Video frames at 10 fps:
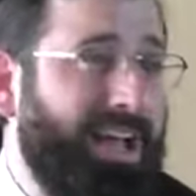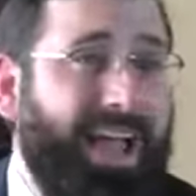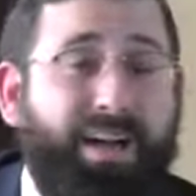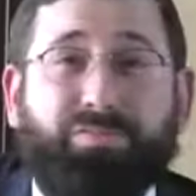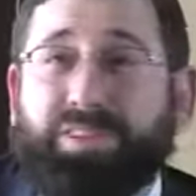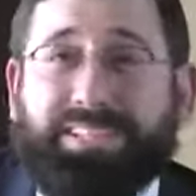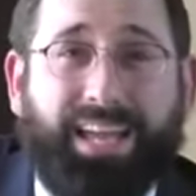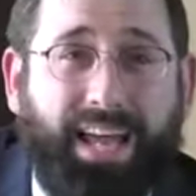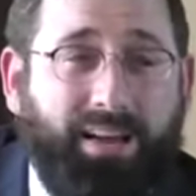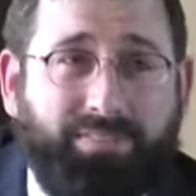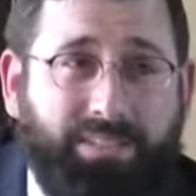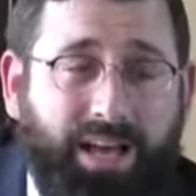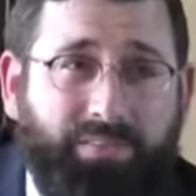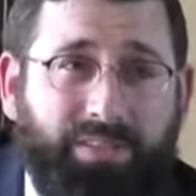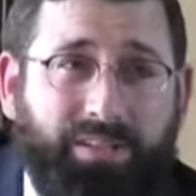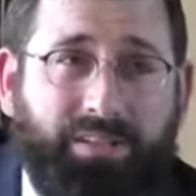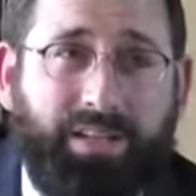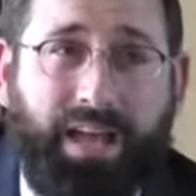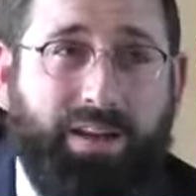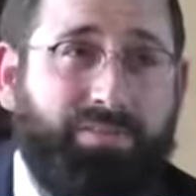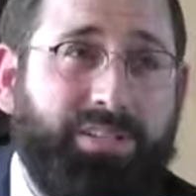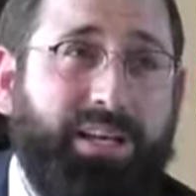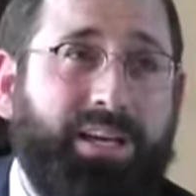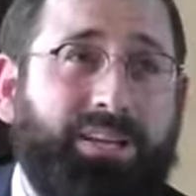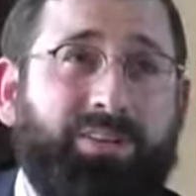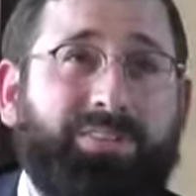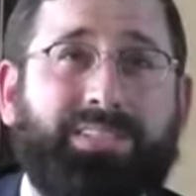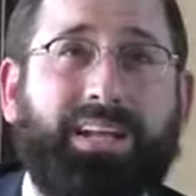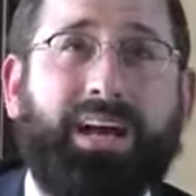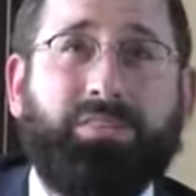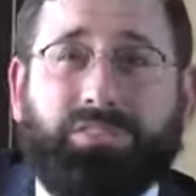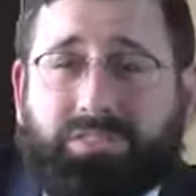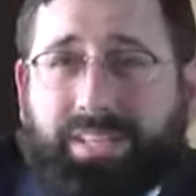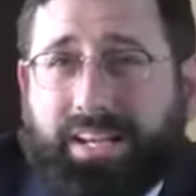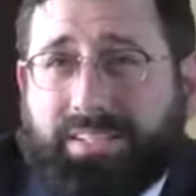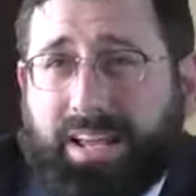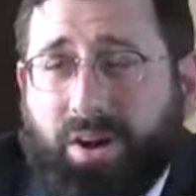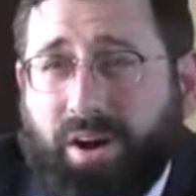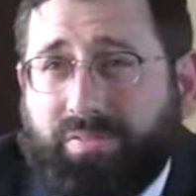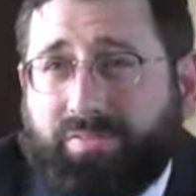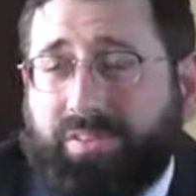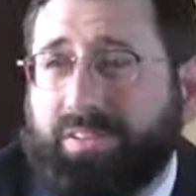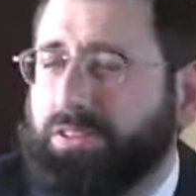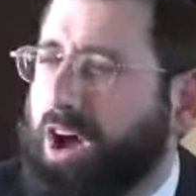Every day I have to daven. Every day, you know, tonight, I'll just take a day off.